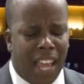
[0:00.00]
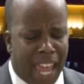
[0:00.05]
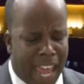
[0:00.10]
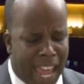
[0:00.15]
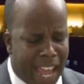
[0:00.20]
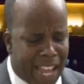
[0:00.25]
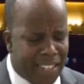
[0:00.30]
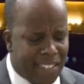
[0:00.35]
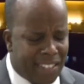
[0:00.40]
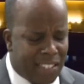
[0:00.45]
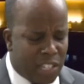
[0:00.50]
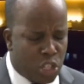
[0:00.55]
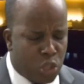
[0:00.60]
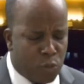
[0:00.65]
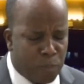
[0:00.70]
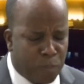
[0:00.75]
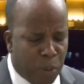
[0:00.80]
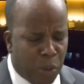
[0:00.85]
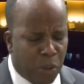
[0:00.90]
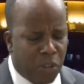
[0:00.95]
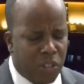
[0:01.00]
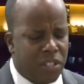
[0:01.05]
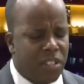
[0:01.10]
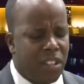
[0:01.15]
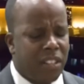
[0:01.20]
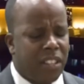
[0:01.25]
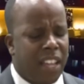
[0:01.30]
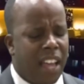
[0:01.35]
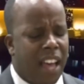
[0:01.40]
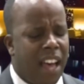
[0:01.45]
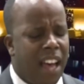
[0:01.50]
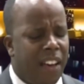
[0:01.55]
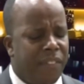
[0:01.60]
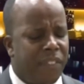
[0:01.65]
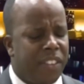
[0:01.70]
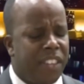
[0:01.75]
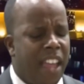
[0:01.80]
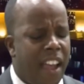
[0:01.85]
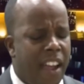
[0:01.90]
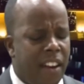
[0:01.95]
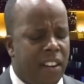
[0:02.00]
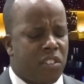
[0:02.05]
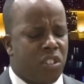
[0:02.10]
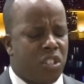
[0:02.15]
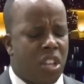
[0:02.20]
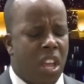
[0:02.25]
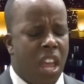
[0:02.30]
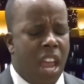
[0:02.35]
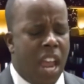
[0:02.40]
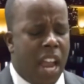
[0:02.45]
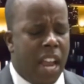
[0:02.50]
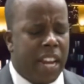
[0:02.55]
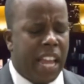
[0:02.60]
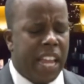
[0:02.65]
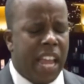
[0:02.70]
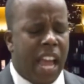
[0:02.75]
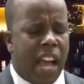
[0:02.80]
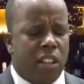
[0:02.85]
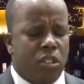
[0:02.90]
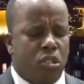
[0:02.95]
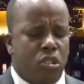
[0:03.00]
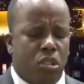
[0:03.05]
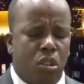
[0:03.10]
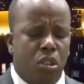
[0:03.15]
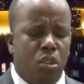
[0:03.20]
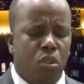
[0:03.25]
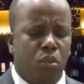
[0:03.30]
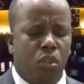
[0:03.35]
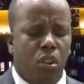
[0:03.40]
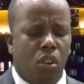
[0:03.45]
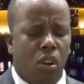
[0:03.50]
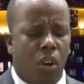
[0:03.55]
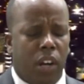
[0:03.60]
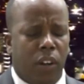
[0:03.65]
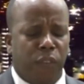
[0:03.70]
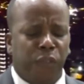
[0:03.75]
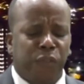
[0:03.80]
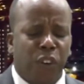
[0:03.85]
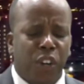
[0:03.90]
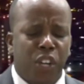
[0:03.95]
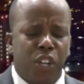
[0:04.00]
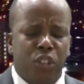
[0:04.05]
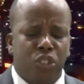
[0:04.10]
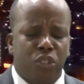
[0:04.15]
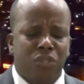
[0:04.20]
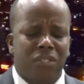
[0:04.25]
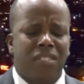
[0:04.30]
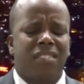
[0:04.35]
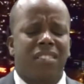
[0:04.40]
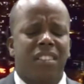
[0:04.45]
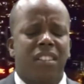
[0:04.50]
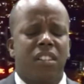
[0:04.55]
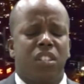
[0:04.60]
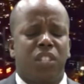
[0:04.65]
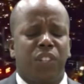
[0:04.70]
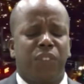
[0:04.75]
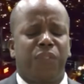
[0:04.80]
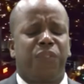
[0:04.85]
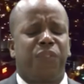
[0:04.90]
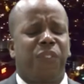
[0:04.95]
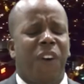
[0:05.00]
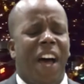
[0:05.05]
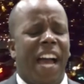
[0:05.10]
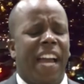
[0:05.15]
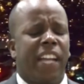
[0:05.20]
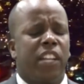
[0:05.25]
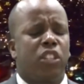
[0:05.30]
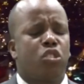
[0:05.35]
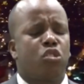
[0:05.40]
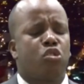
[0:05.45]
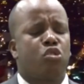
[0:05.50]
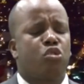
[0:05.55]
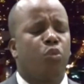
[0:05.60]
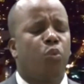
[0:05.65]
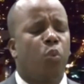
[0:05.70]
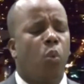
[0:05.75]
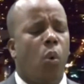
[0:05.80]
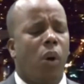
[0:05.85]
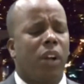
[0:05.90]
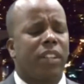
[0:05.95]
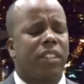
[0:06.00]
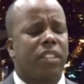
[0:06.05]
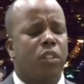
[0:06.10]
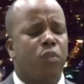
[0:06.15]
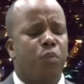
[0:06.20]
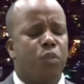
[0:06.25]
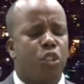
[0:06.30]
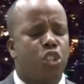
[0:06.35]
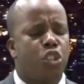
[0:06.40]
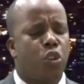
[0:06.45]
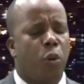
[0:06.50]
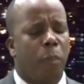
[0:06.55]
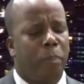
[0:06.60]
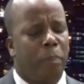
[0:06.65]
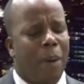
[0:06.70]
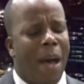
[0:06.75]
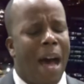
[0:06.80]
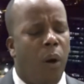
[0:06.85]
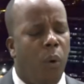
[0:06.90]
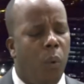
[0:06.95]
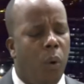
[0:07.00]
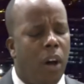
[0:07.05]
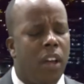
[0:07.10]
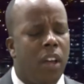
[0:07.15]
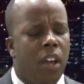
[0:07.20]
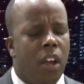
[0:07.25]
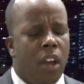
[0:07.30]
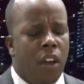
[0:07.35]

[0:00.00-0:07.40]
as this person they have theirs. And I ask you, Lord, for you to sanctify this water with your power.